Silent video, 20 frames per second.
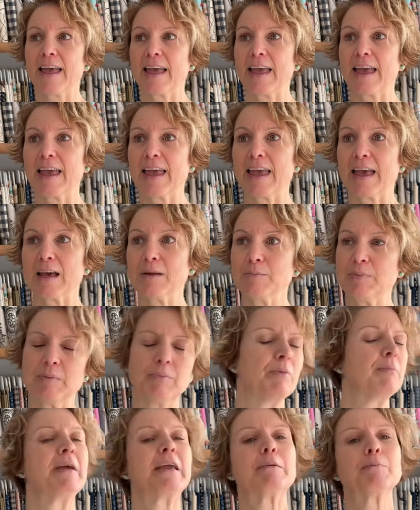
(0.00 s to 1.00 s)
And
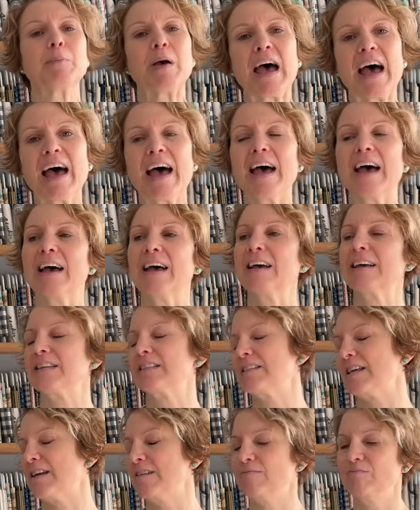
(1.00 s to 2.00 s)
people make
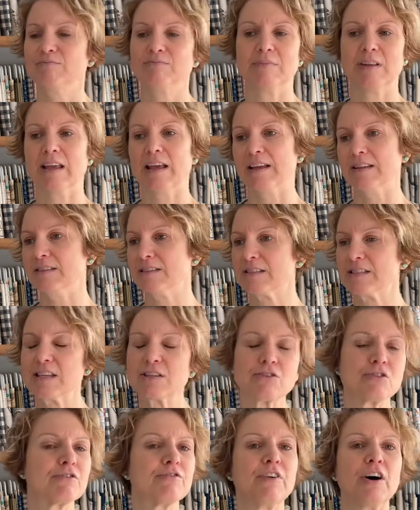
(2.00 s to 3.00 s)
bags and
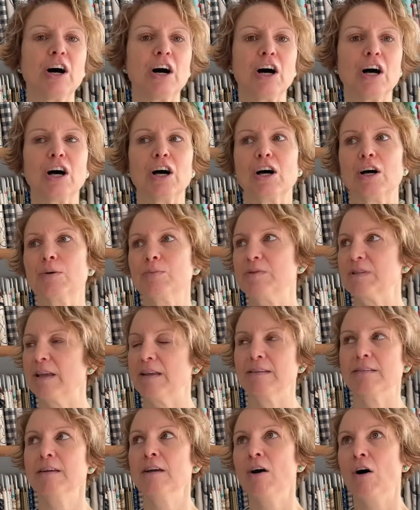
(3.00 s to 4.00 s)
scissor fobs
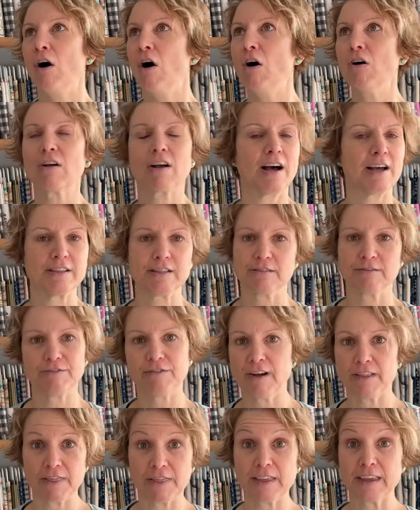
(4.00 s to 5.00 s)
and all kinds of
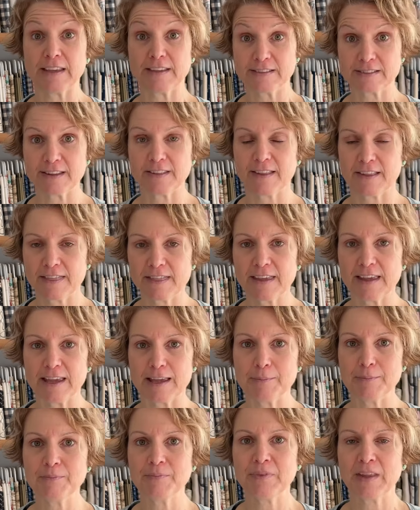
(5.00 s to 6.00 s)
fun things in the
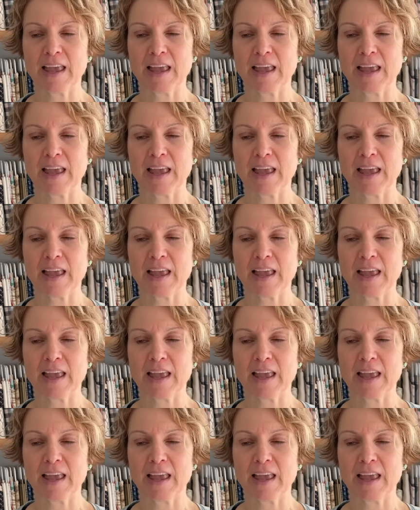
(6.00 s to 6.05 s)
theme.